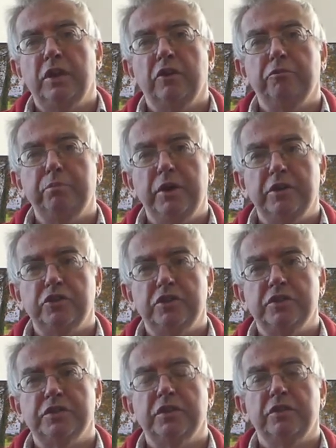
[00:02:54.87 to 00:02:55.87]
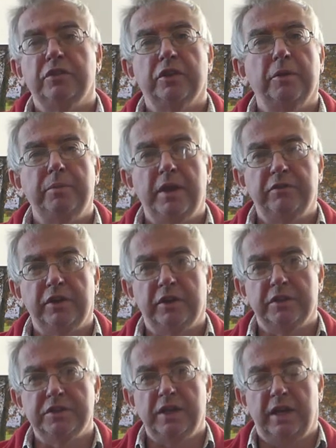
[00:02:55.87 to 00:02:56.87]
of pictures that I'm never going
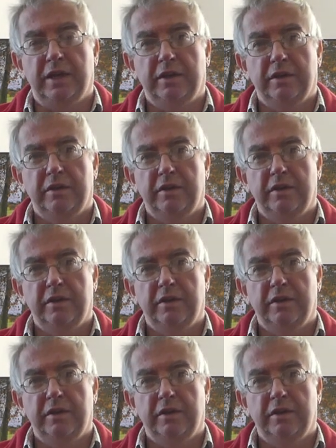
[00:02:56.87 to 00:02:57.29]
to take.